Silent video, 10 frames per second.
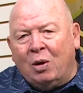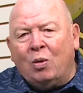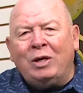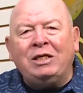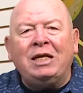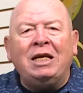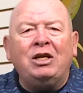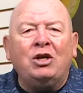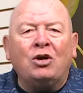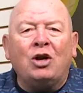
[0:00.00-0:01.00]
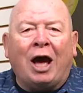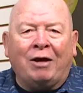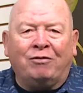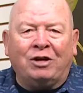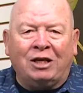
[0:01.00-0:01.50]
What is it in your
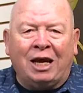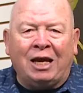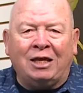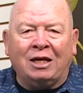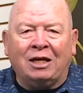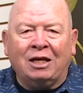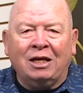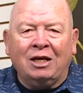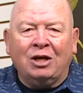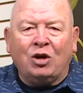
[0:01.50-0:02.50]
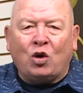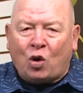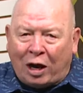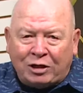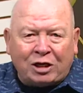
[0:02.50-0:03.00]
life today that
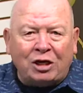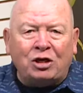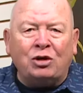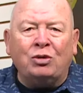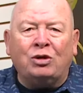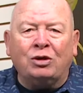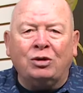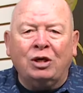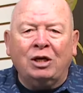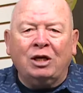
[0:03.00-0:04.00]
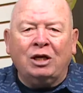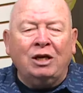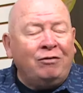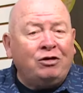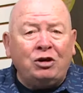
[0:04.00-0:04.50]
Christ can do to
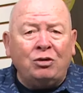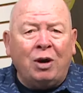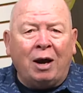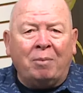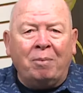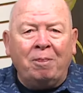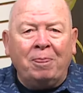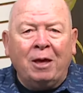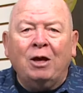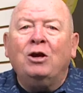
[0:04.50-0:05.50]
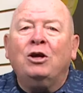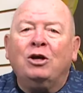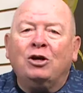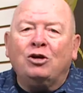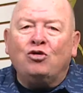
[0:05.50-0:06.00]
lift you up?
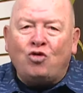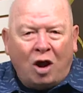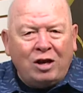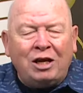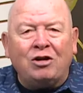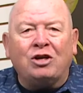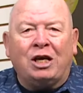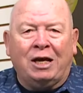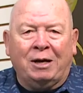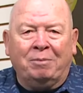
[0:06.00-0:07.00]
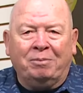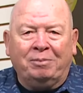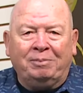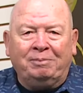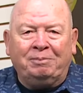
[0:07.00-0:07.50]
Draw near to him.
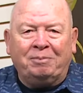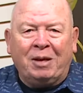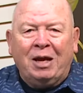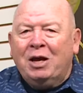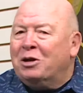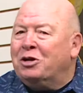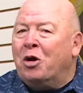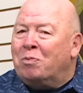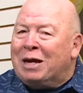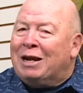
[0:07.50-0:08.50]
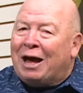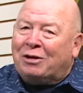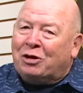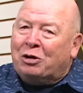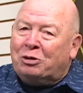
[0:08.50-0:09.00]
Don't be like
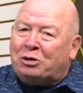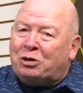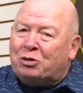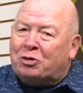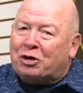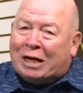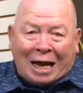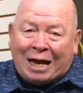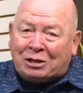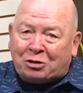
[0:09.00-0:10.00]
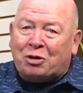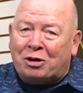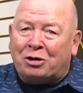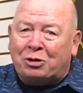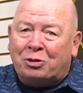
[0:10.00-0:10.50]
those who were in
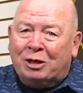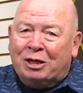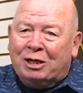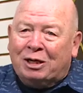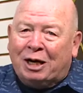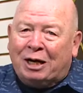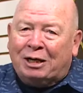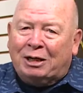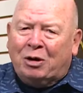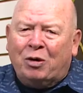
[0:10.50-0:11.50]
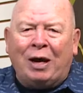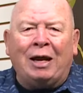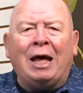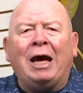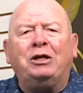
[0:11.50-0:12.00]
Nazareth who, uh,
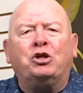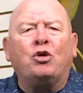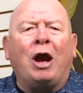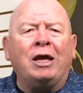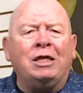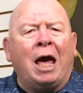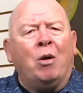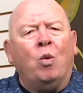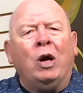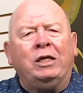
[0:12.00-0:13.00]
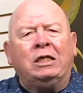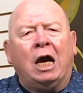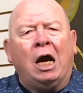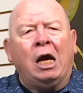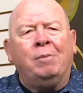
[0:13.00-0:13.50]
well, I tried that one
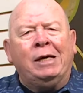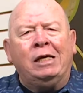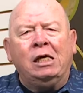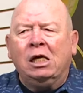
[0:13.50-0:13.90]
time and